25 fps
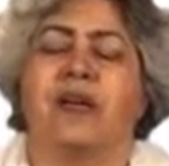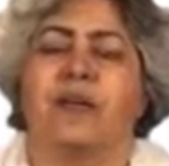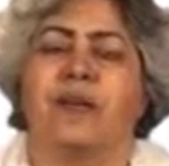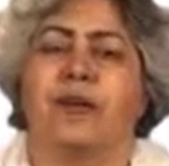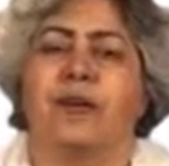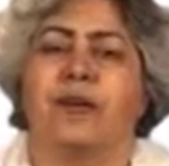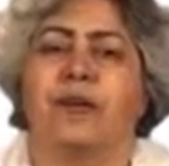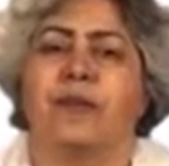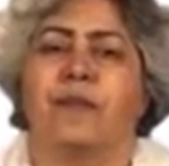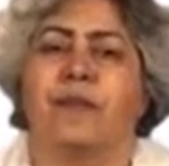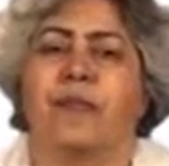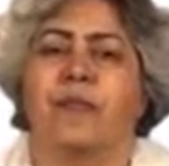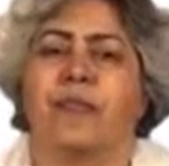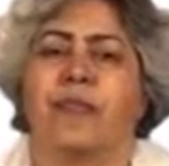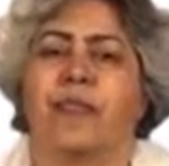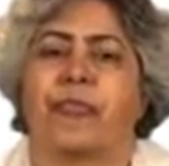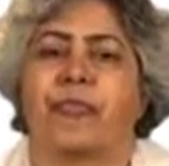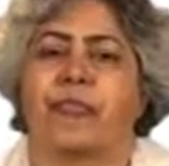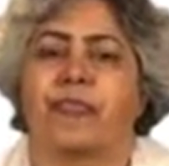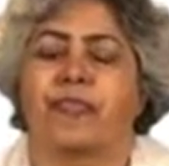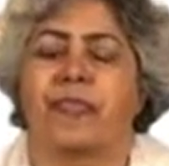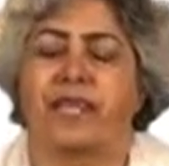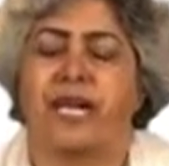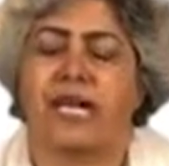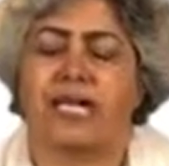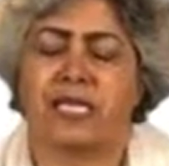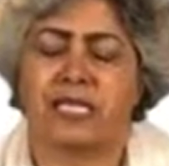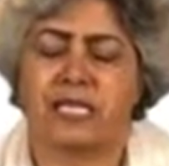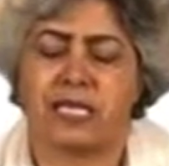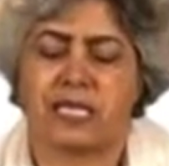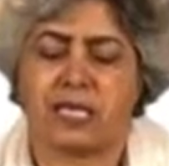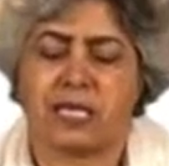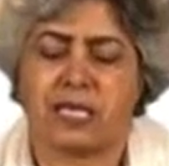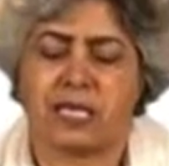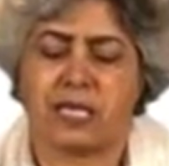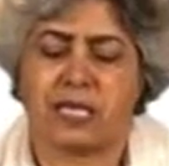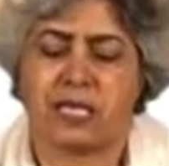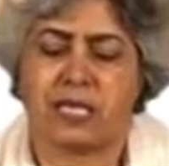
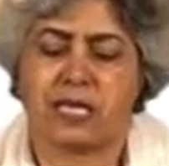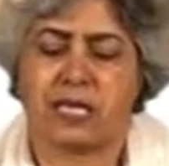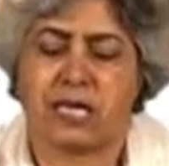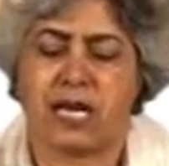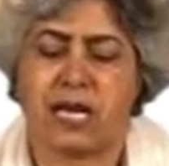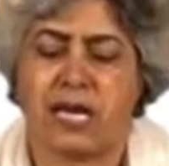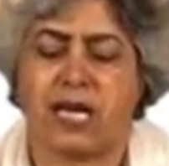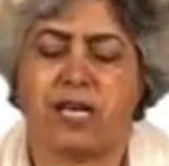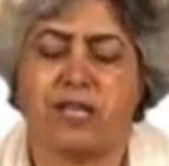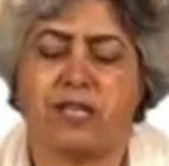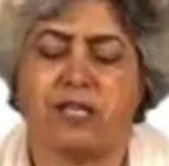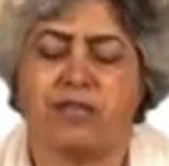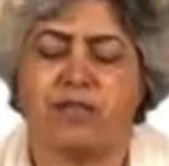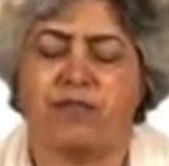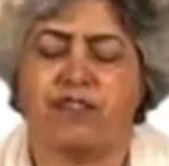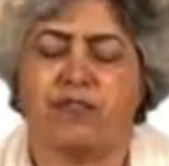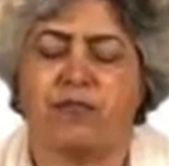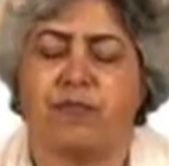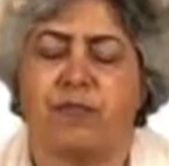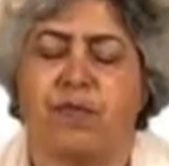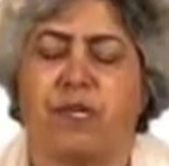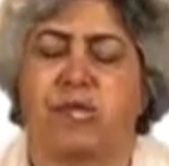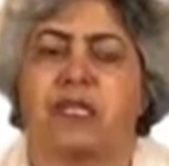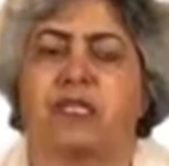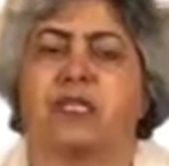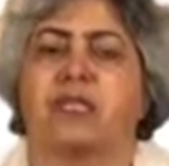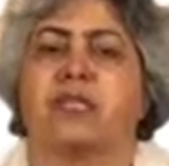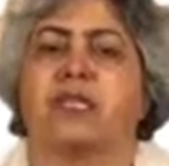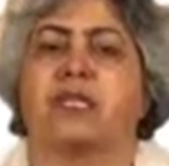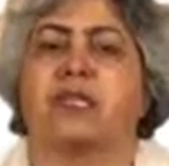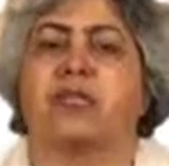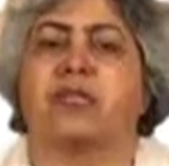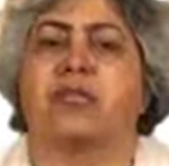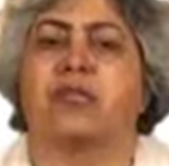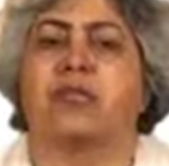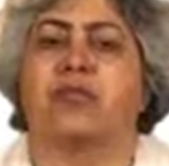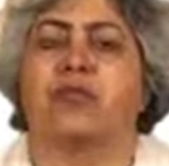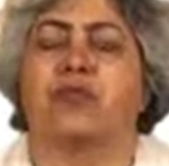that's the kind of
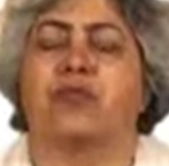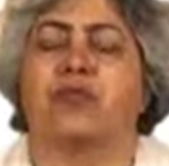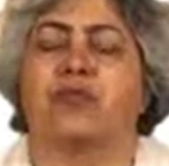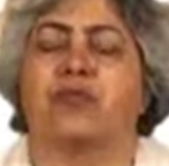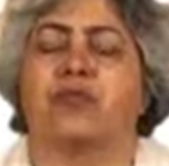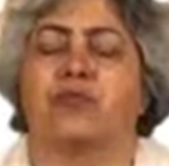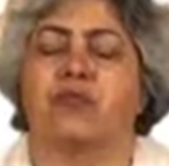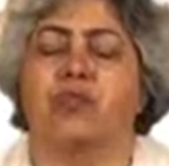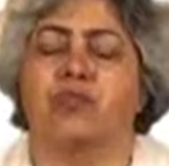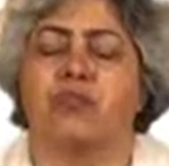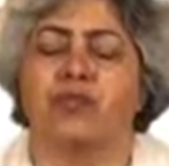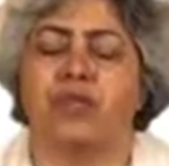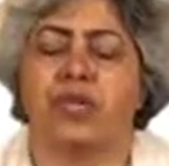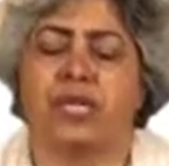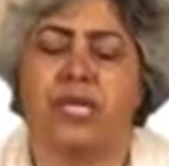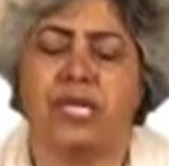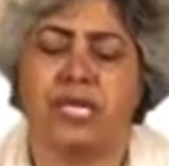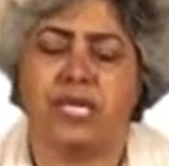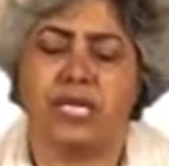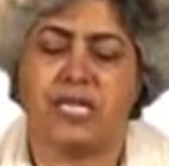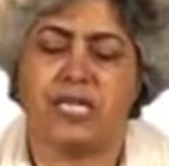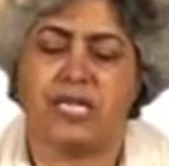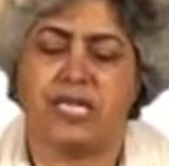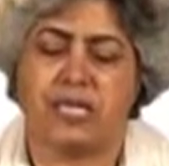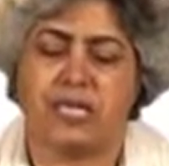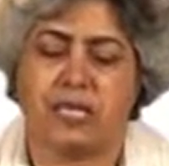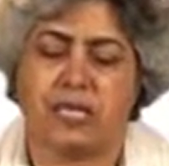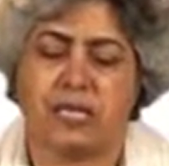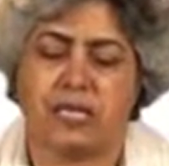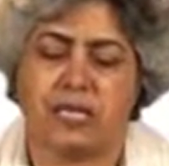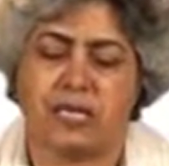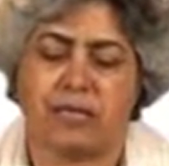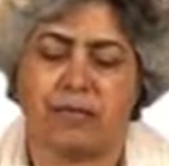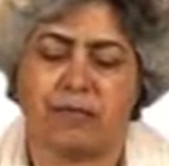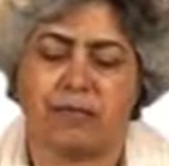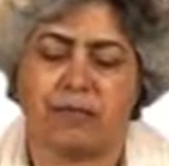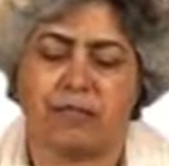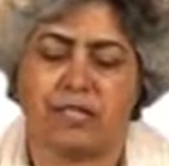person who needs
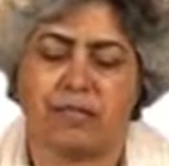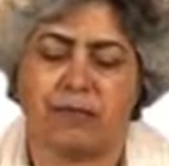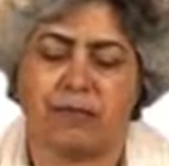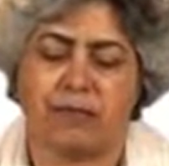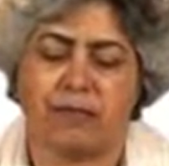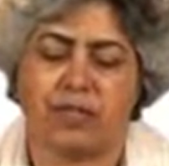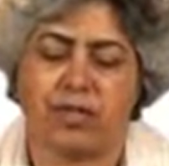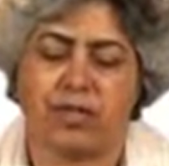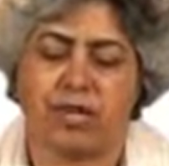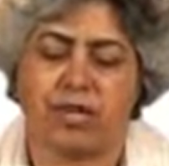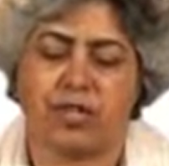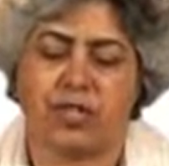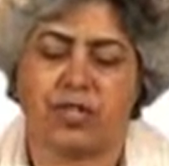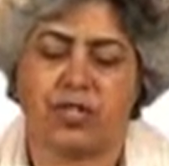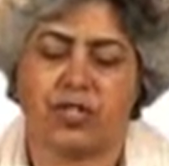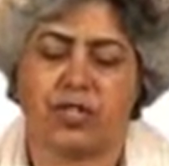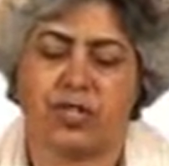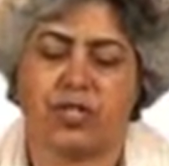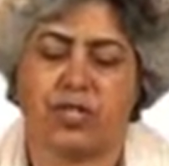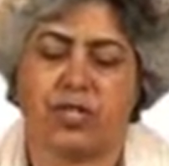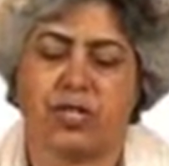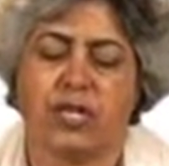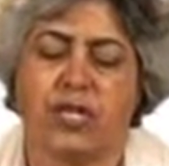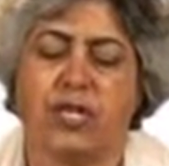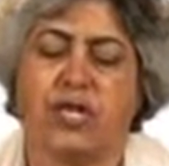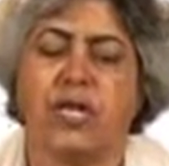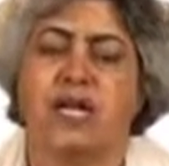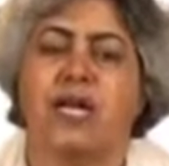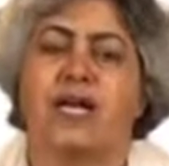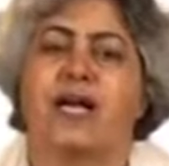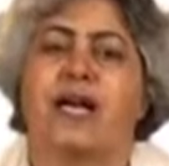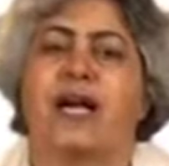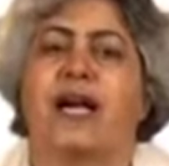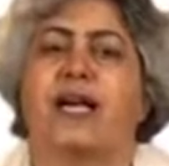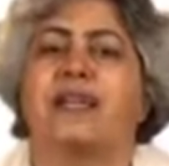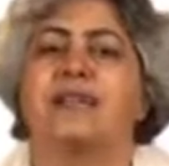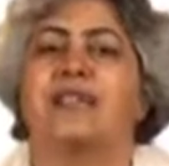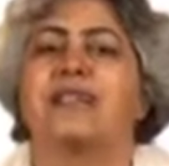simulation.
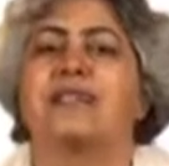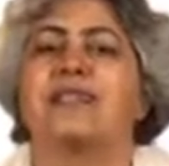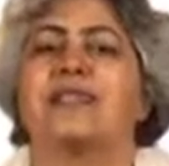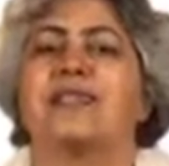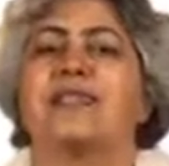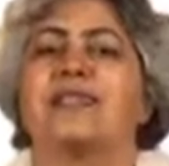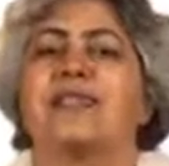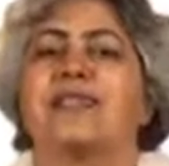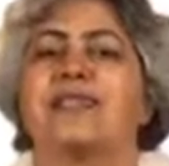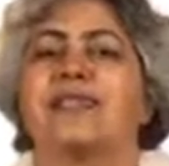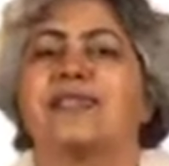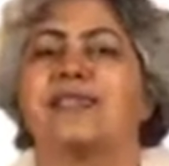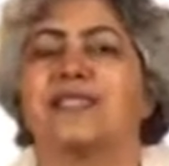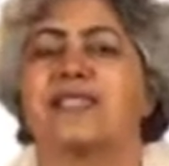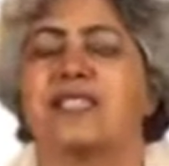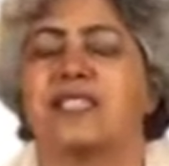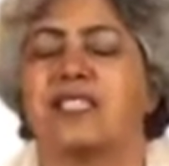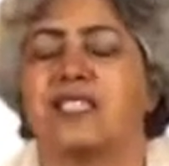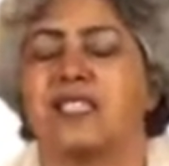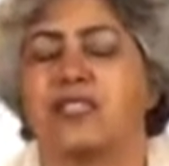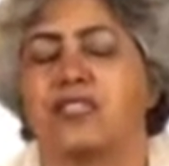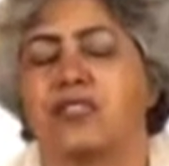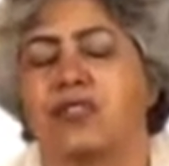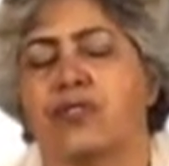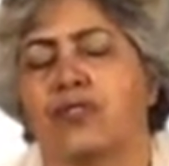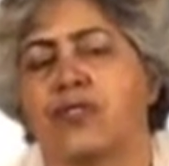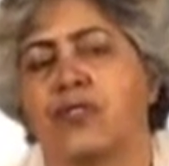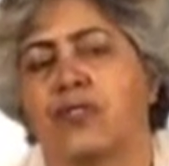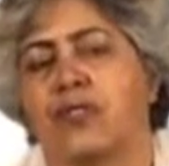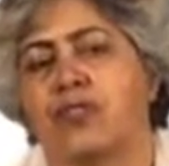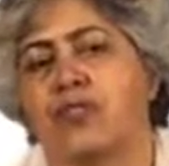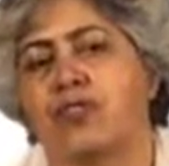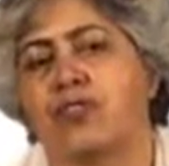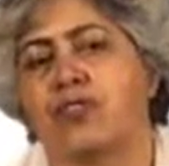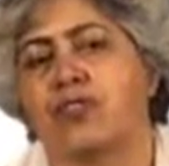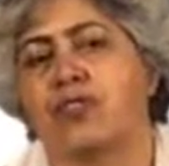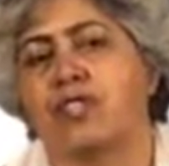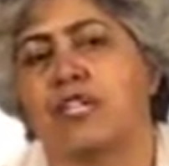And secrecy. So if you
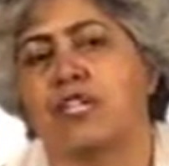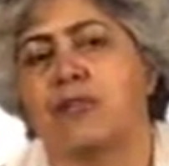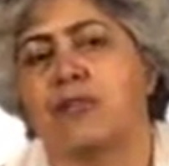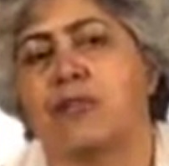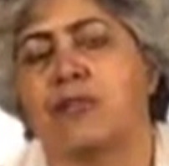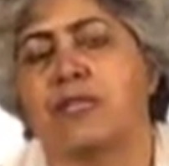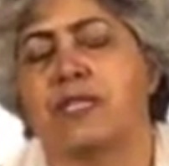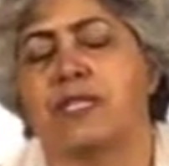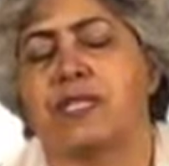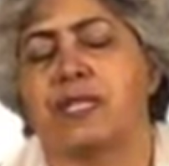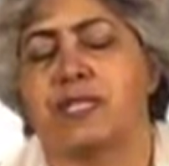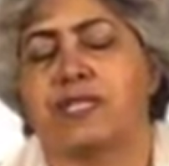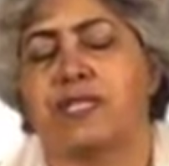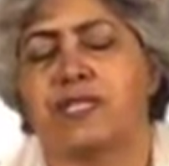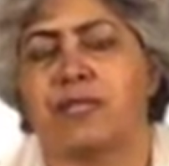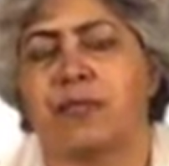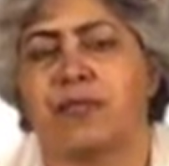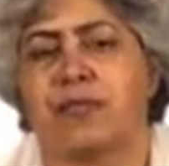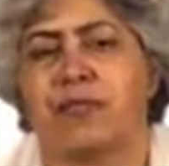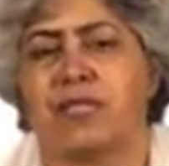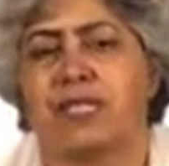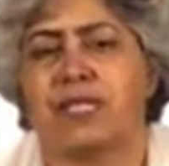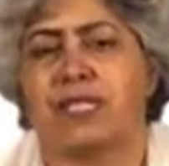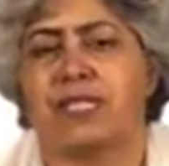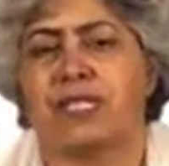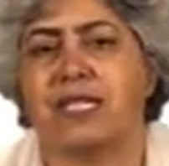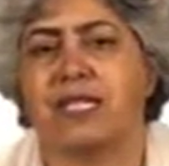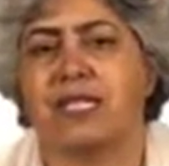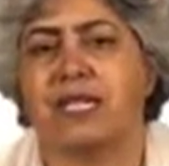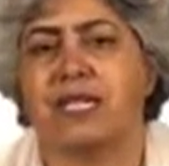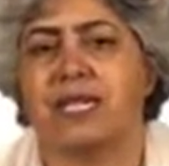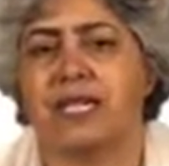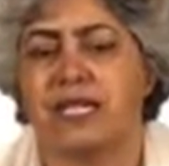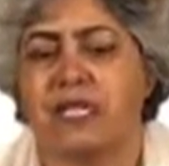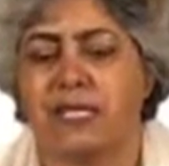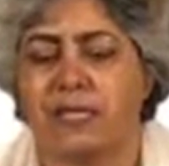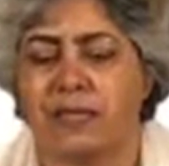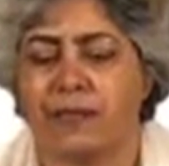want to keep something
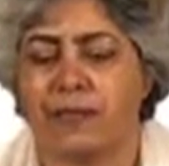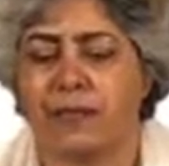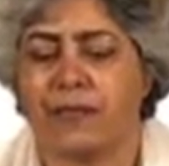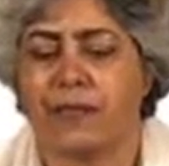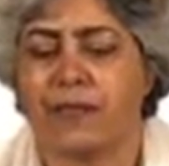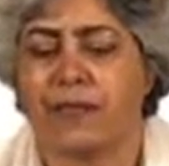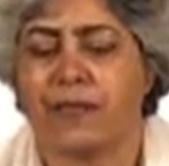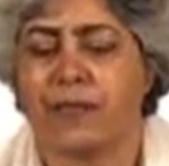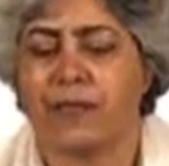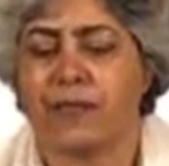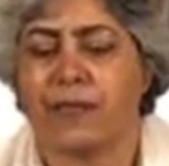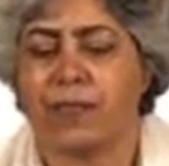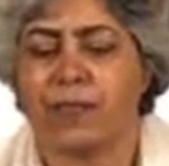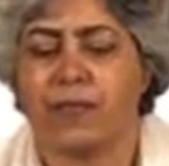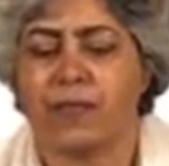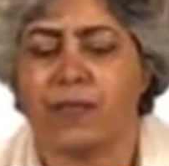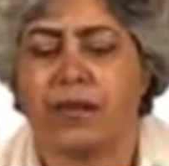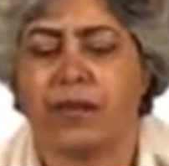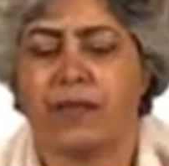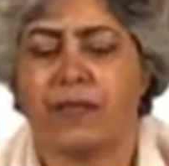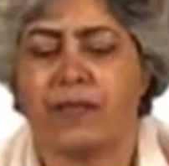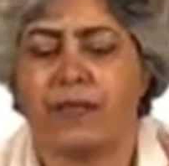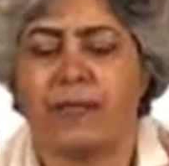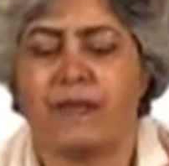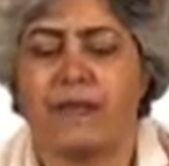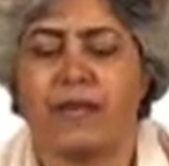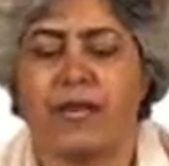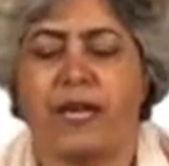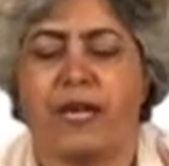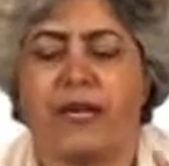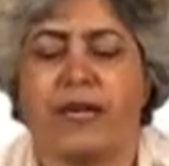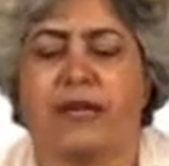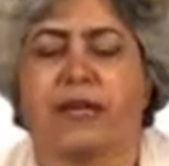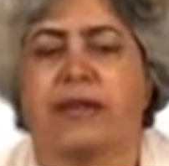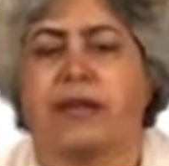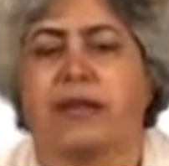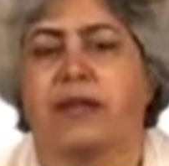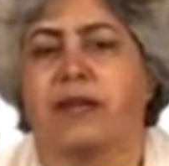secret,
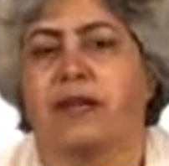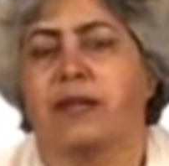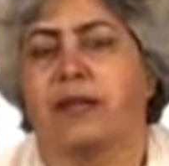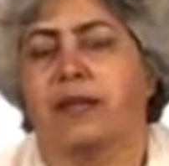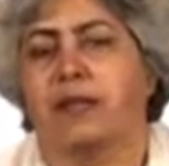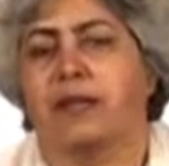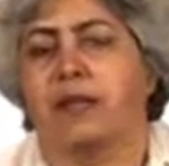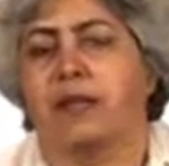then